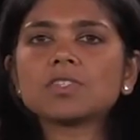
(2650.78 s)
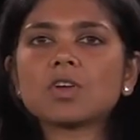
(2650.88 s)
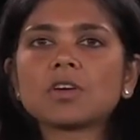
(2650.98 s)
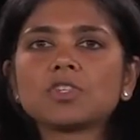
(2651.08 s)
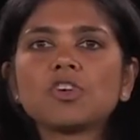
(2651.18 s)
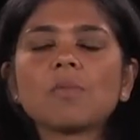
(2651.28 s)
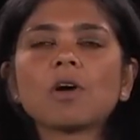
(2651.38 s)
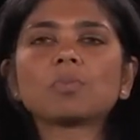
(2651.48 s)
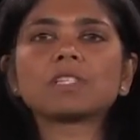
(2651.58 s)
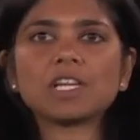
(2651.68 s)
just talked to you
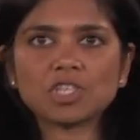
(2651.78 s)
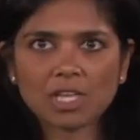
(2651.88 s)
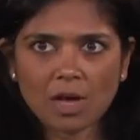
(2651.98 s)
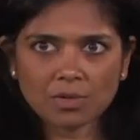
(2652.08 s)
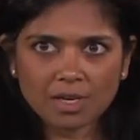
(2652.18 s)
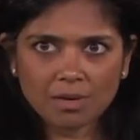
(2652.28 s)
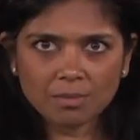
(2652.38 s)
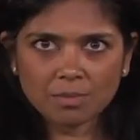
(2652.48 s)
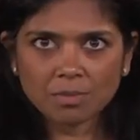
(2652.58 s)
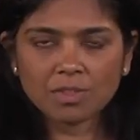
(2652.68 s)
about potential
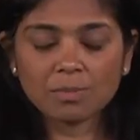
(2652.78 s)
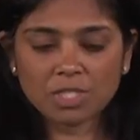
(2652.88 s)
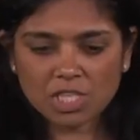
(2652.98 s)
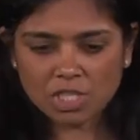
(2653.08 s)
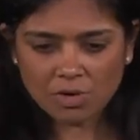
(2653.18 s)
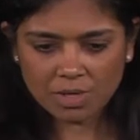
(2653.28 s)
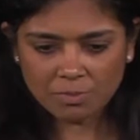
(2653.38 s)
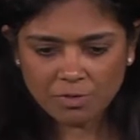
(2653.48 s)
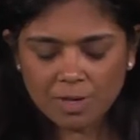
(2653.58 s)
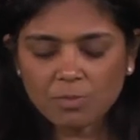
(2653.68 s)
outcome, the potential outcome
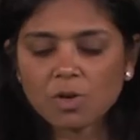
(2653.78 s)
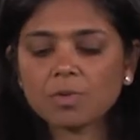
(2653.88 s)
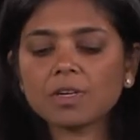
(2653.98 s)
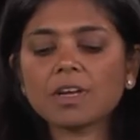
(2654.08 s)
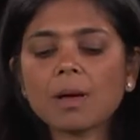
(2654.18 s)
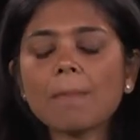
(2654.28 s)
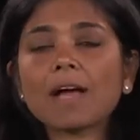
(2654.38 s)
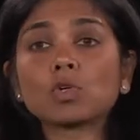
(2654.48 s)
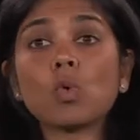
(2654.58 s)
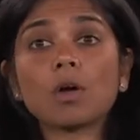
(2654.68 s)
framework. We're going to come
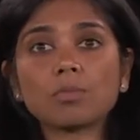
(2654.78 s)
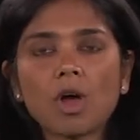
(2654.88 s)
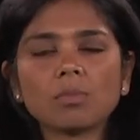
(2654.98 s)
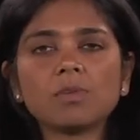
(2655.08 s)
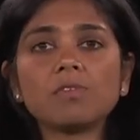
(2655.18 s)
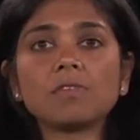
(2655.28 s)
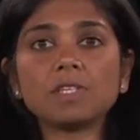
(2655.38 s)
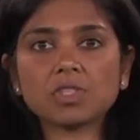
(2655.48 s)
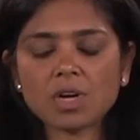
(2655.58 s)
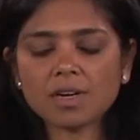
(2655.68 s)
back to our problem where we
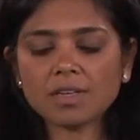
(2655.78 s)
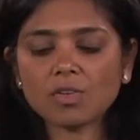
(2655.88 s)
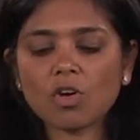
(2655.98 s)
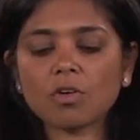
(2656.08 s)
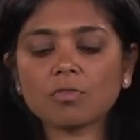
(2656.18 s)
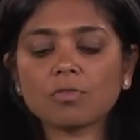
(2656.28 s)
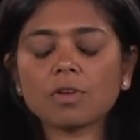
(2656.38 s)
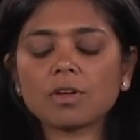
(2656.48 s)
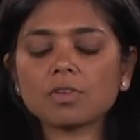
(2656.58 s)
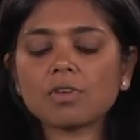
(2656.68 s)
started of
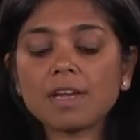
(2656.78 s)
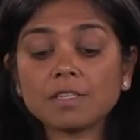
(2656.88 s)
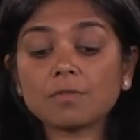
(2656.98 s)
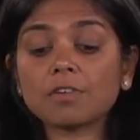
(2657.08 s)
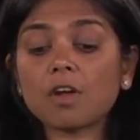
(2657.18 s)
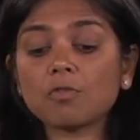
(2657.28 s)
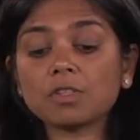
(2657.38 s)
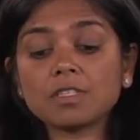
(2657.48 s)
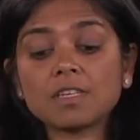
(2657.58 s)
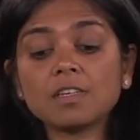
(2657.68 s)
trying to figure out for
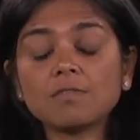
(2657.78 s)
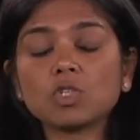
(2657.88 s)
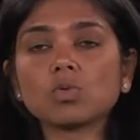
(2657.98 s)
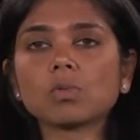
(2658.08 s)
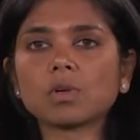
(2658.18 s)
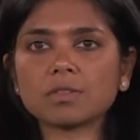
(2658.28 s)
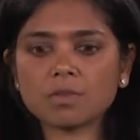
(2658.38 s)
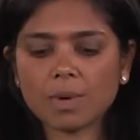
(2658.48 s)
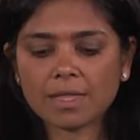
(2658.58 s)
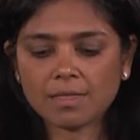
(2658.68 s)
this individual what is
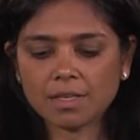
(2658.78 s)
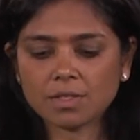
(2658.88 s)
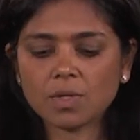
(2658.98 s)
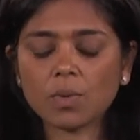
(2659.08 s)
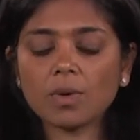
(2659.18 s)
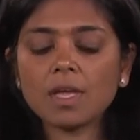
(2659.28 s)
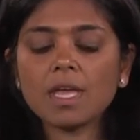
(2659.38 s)
the right thing to do.